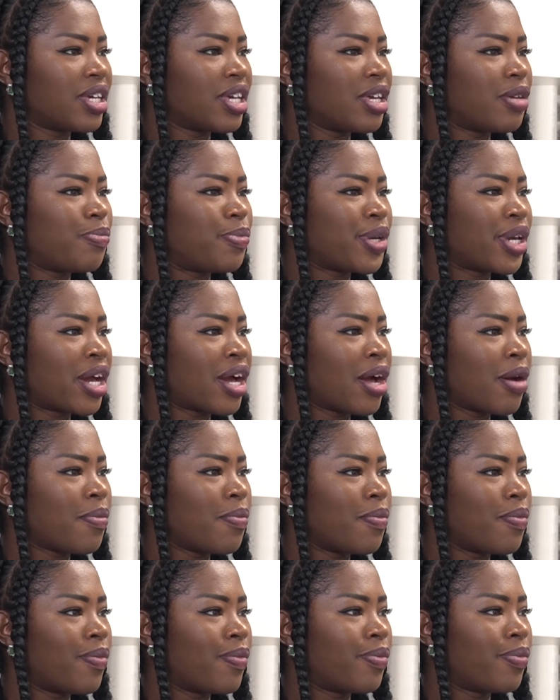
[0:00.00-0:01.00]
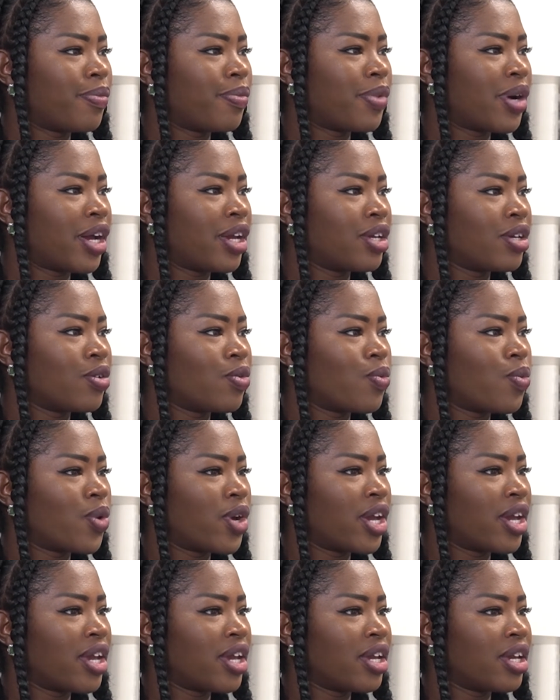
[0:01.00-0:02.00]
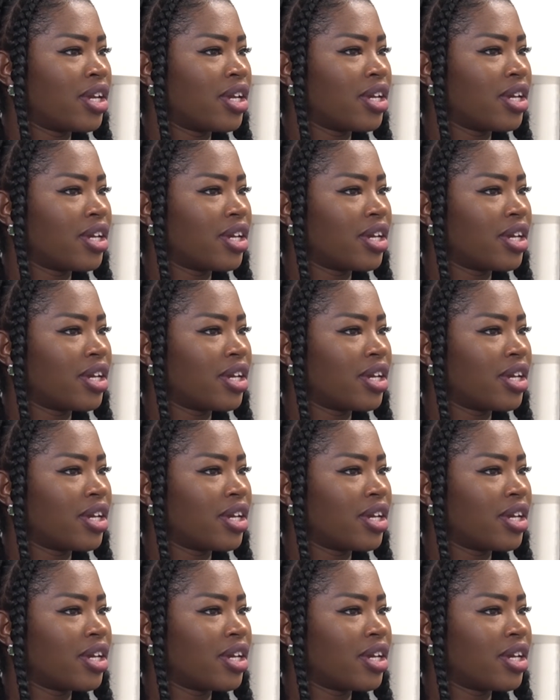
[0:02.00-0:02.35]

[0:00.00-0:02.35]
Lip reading: It become my way